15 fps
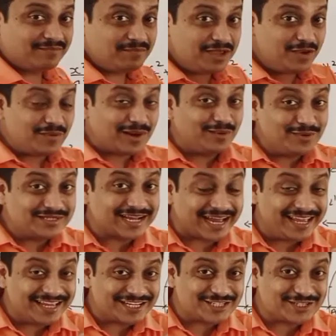b value is
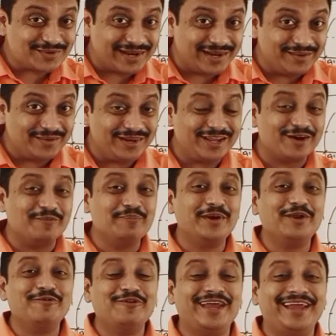highest value in compare
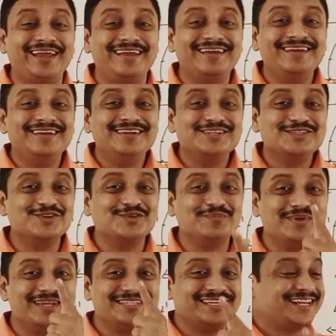of a. So
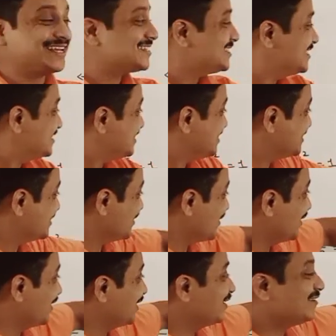major axis is
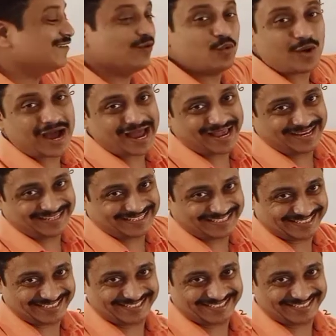on y-axis.